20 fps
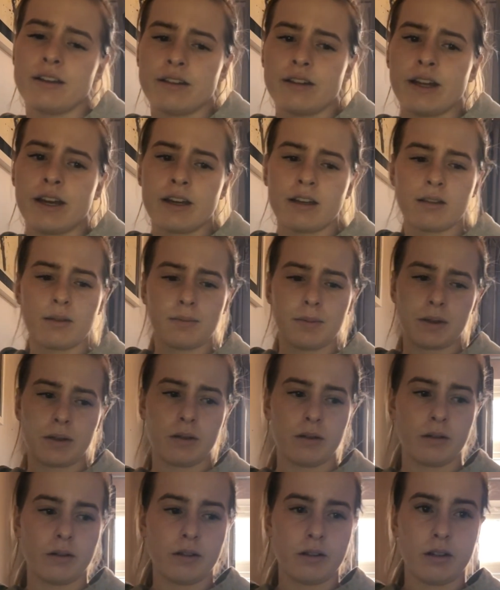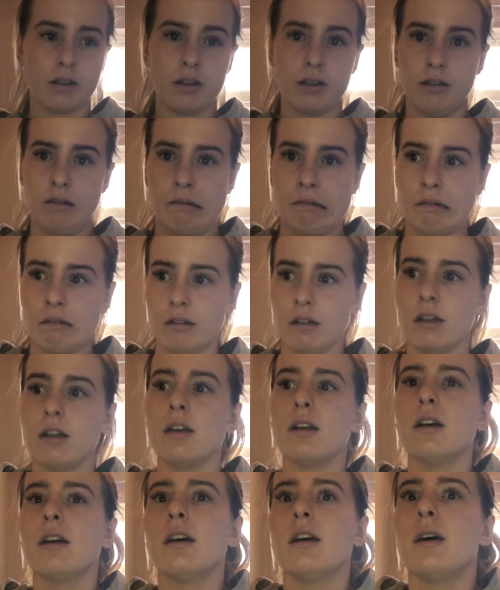Next, because
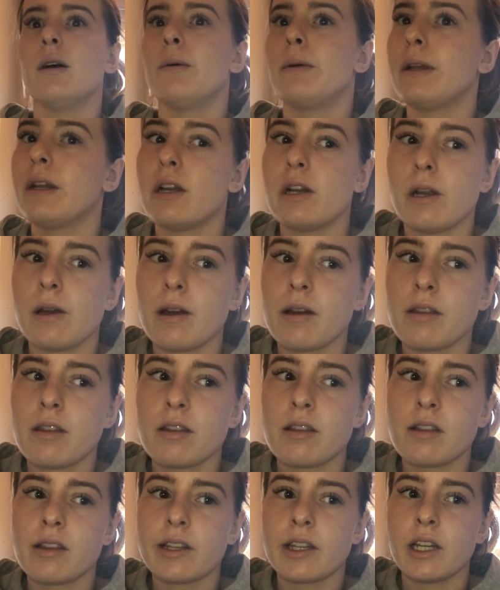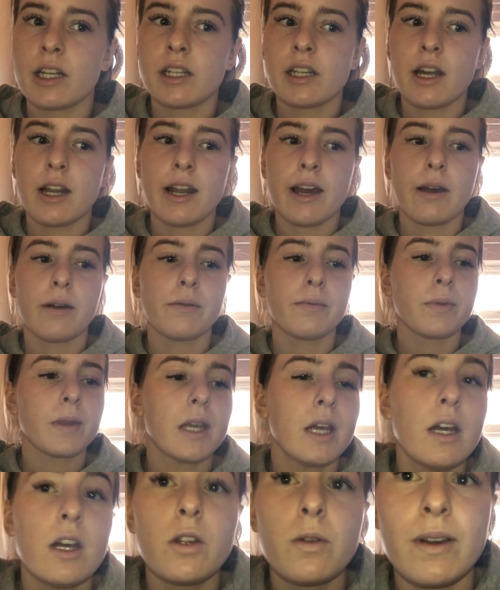we don't know how this is going to turn out.
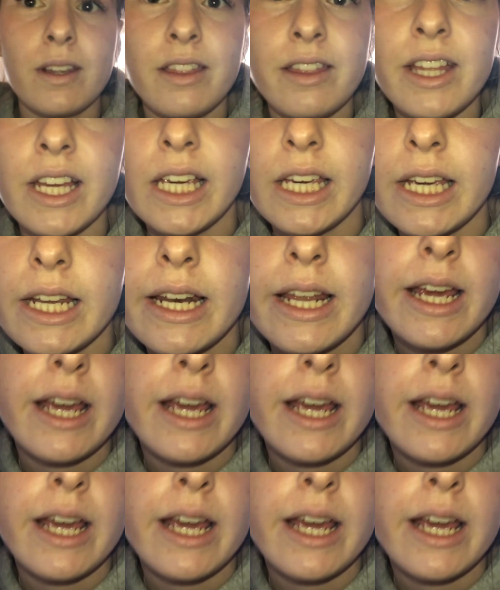So I think in